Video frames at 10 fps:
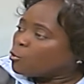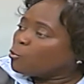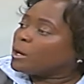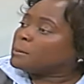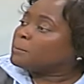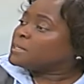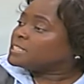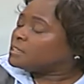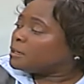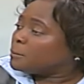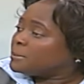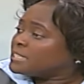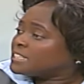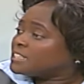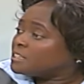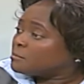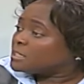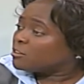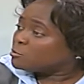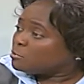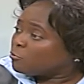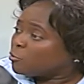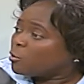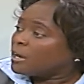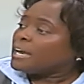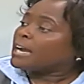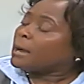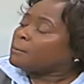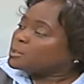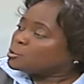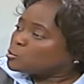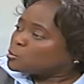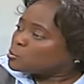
who had pre uh, presented themselves before coming to,